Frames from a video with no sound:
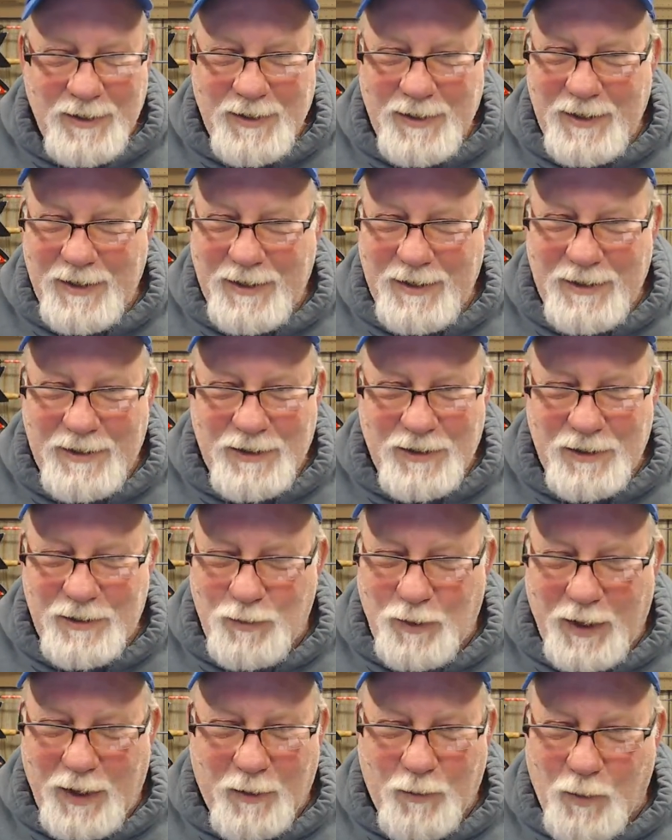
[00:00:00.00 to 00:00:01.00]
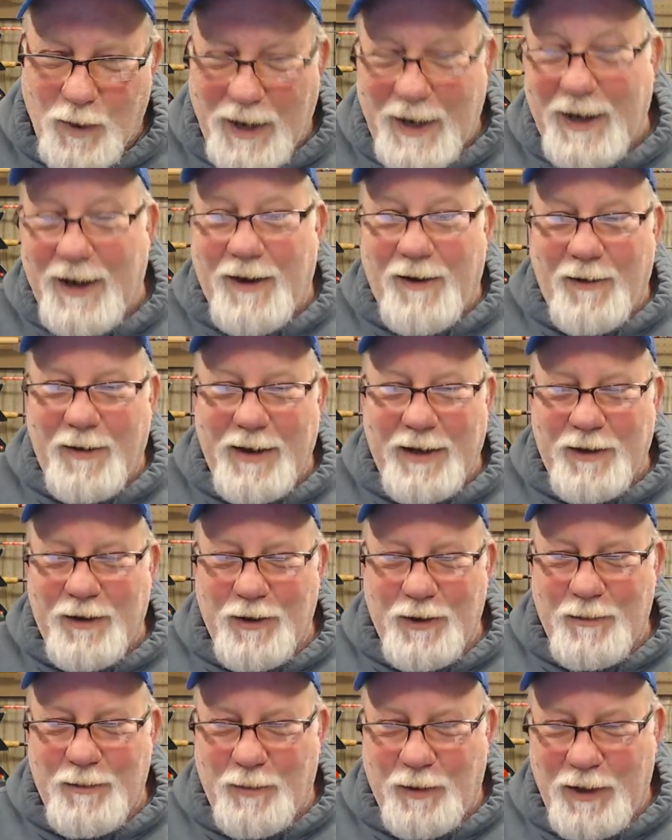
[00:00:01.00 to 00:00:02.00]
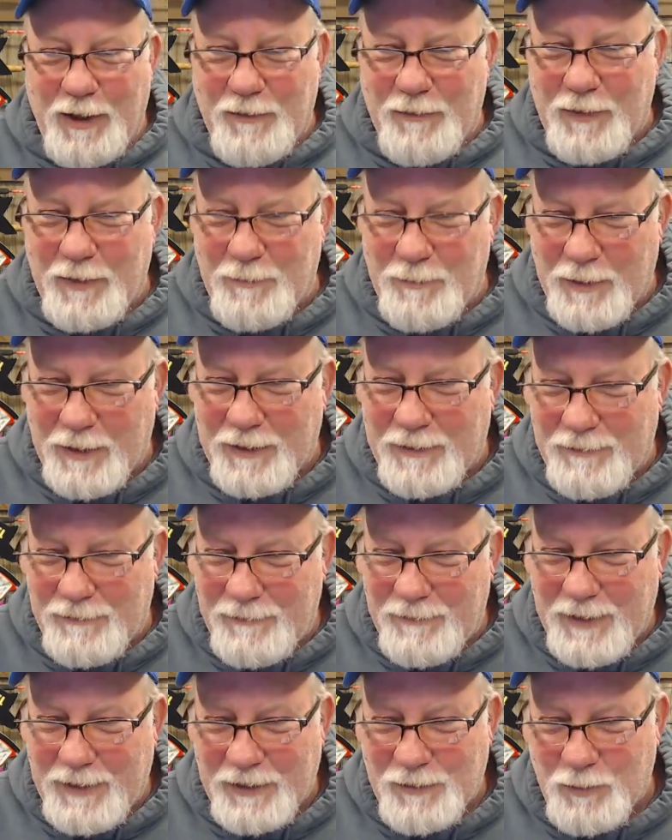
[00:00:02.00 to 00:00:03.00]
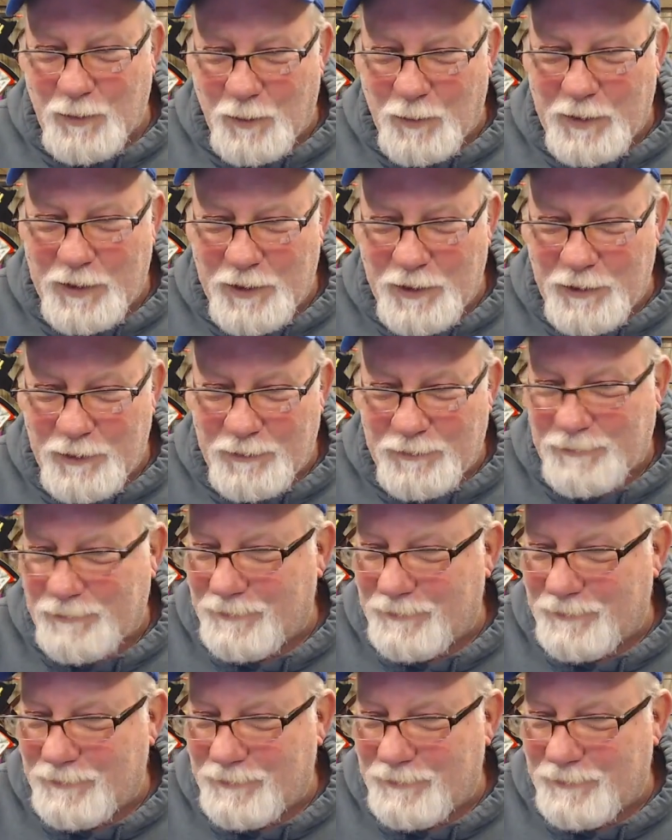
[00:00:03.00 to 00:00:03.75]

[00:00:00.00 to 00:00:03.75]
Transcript: And he's just like, wow, he couldn't believe it. But that's what we do.